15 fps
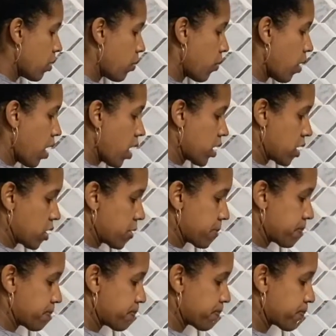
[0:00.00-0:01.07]
water.
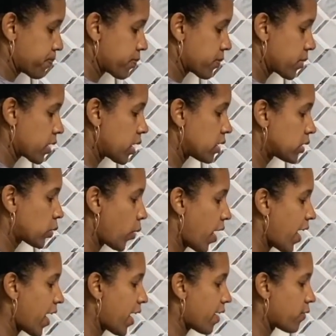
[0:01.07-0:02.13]
So I
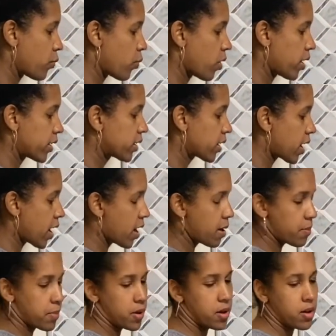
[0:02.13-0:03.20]
have 1
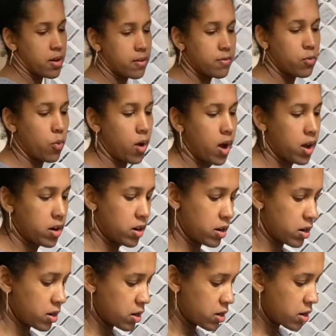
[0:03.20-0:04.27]
cup of water.
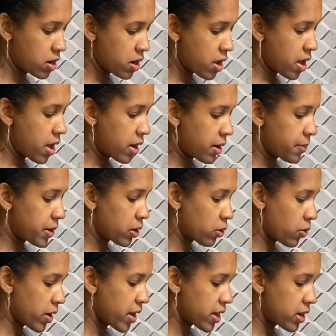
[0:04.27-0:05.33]
I'm going to go
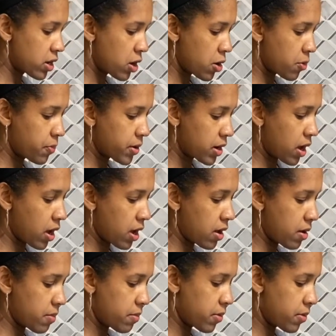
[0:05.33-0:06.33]
ahead and open up